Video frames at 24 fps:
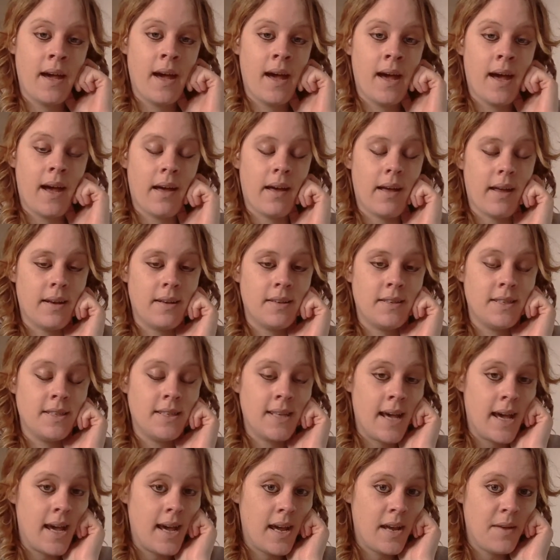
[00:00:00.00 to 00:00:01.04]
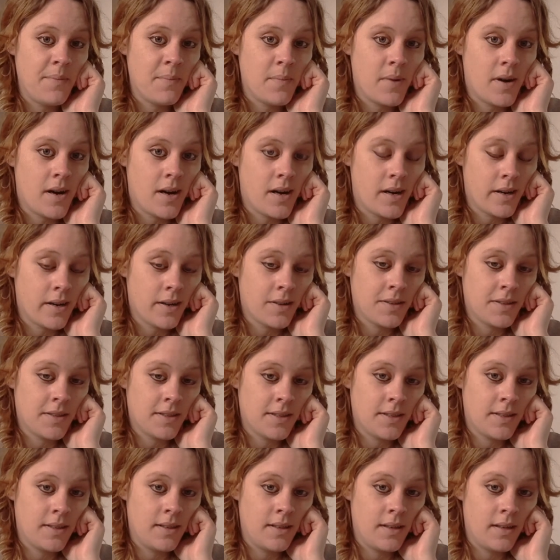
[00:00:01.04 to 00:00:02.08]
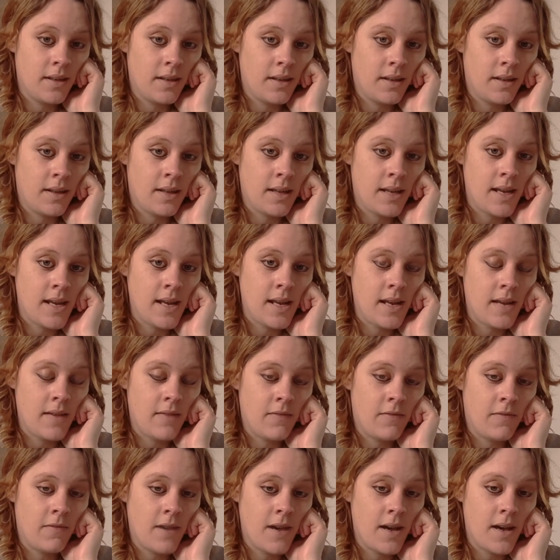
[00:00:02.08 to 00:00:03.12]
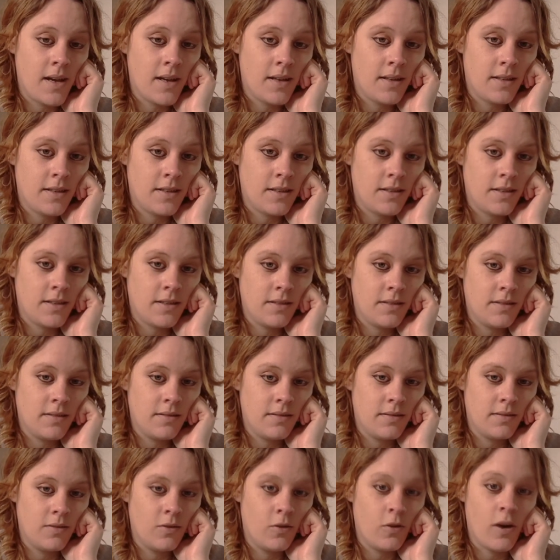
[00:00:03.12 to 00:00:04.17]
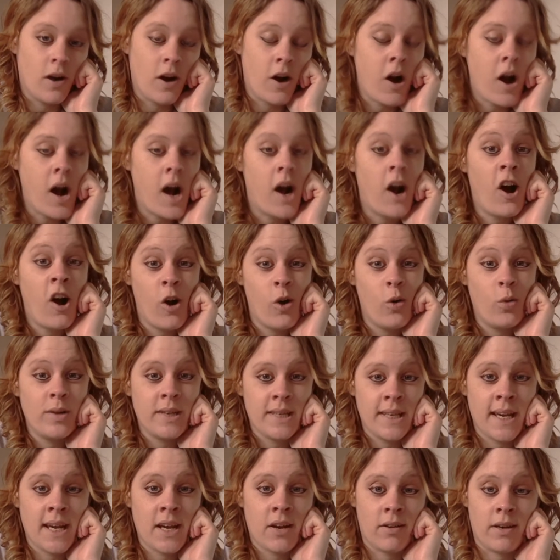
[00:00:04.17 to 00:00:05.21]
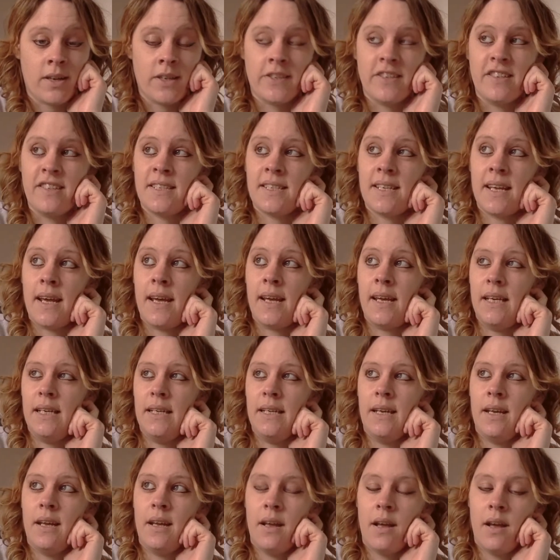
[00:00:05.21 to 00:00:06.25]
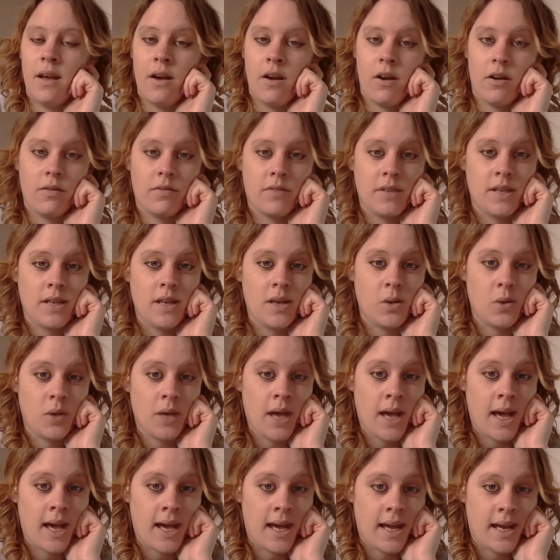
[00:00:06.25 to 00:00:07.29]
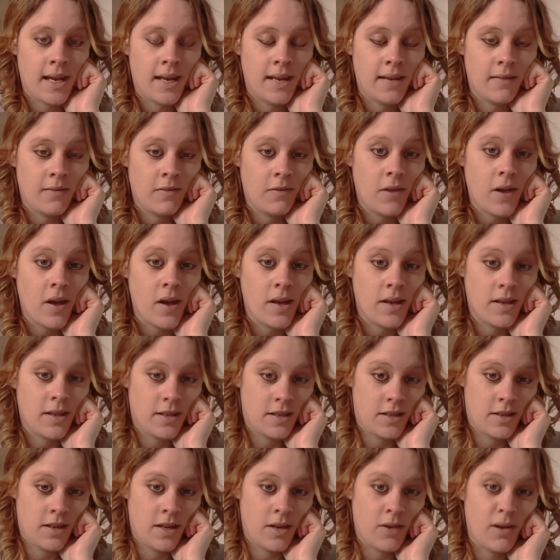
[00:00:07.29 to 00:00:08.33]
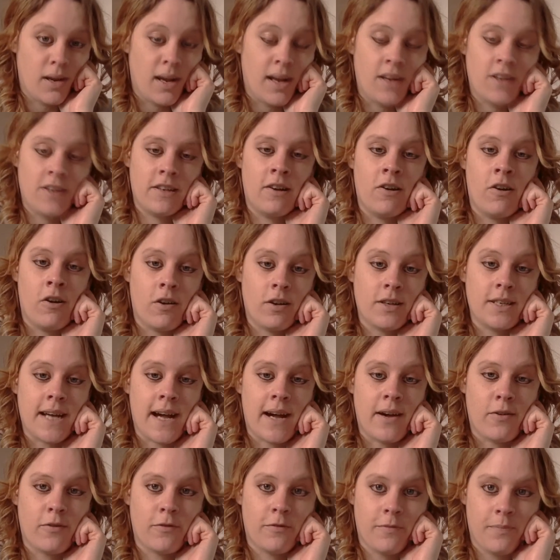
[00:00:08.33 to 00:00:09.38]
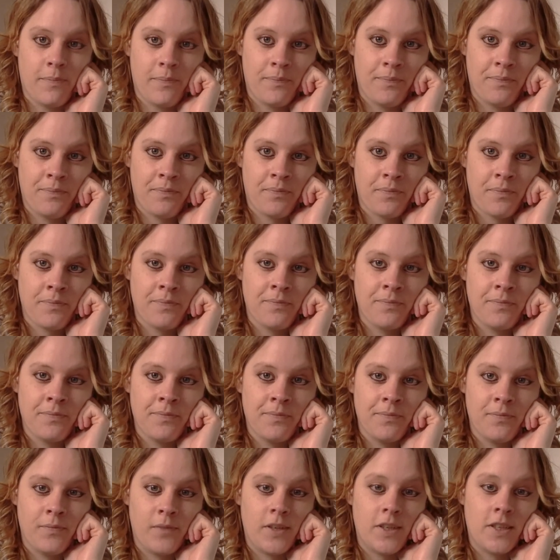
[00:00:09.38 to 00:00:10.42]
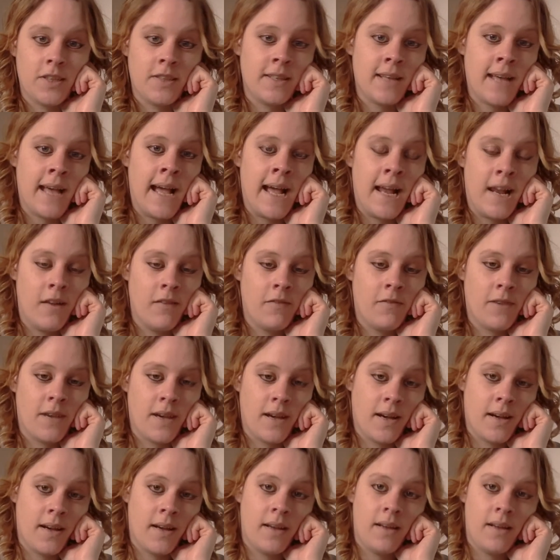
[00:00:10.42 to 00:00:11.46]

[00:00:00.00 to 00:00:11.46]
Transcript: and today marks the first, or a whole year I should say, of the UK first going into lockdown, which is a hell of a